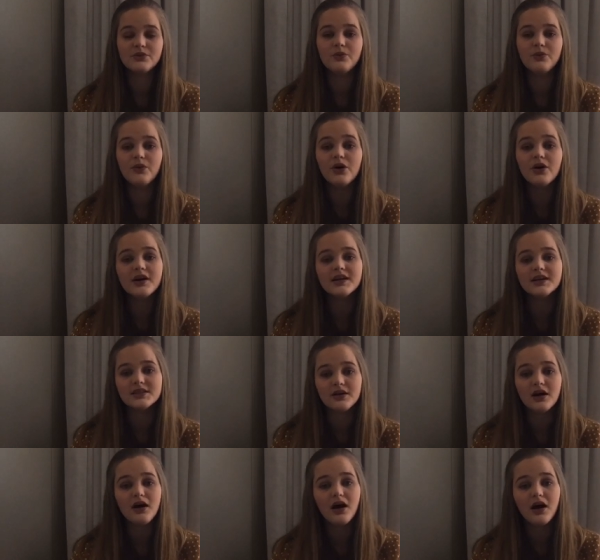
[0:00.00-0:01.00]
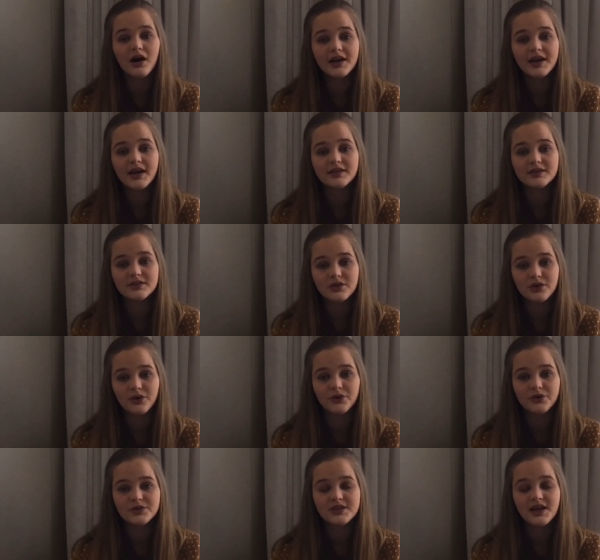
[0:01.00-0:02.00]
Work as hard as
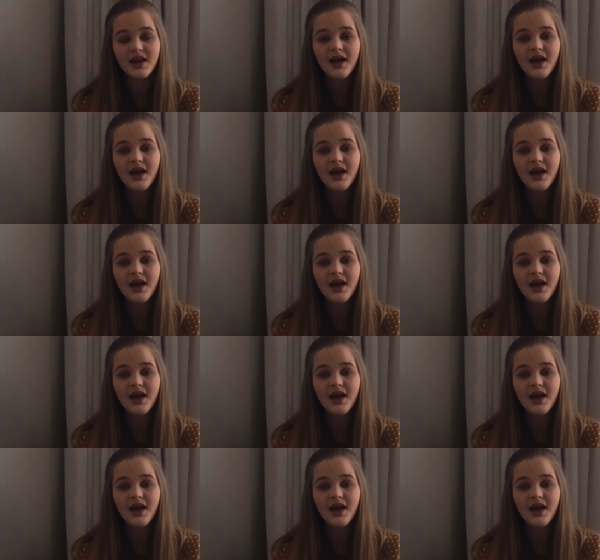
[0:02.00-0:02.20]
those